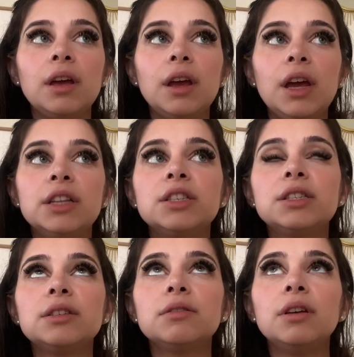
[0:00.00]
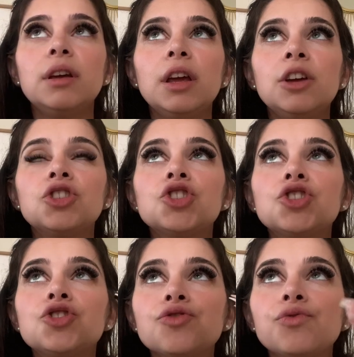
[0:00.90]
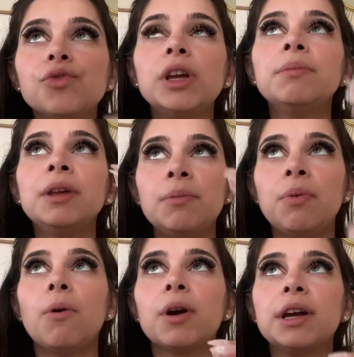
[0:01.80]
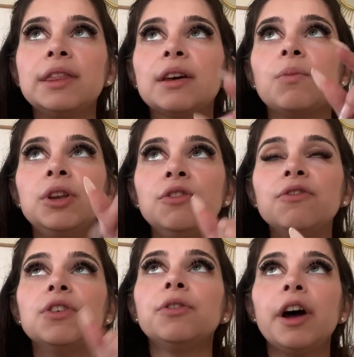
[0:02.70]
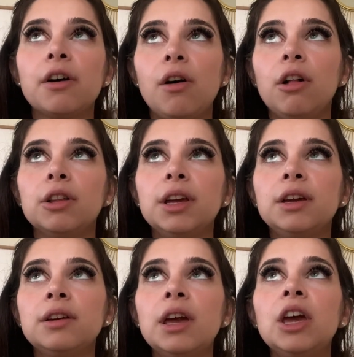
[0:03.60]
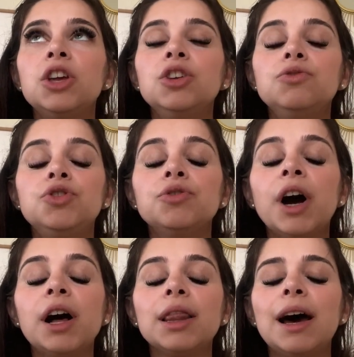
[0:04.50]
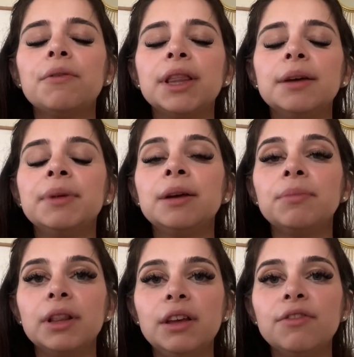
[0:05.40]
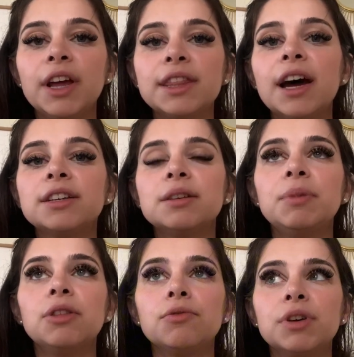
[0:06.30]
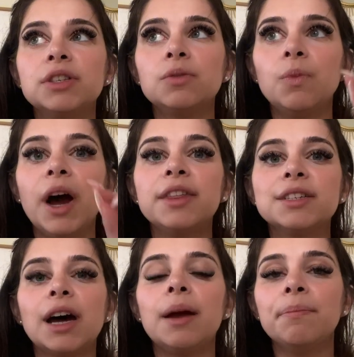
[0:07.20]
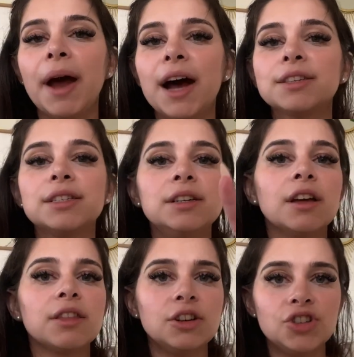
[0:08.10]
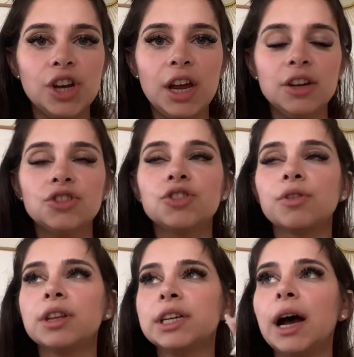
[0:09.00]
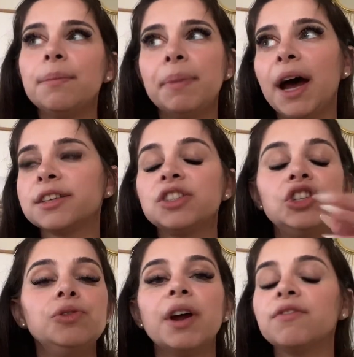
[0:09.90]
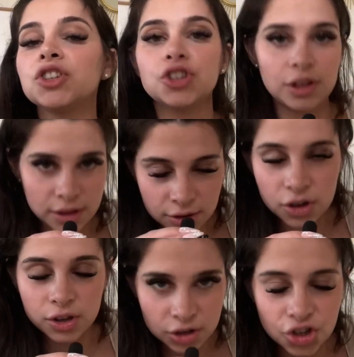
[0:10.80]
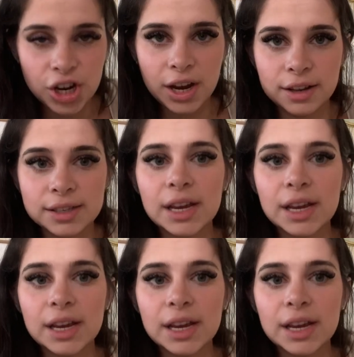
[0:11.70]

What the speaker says: it's extremely important that when you feel that calling, you do not allow a limiting belief like that to be the reason why the time passed and nothing changed, or the time passed and you never took the chance.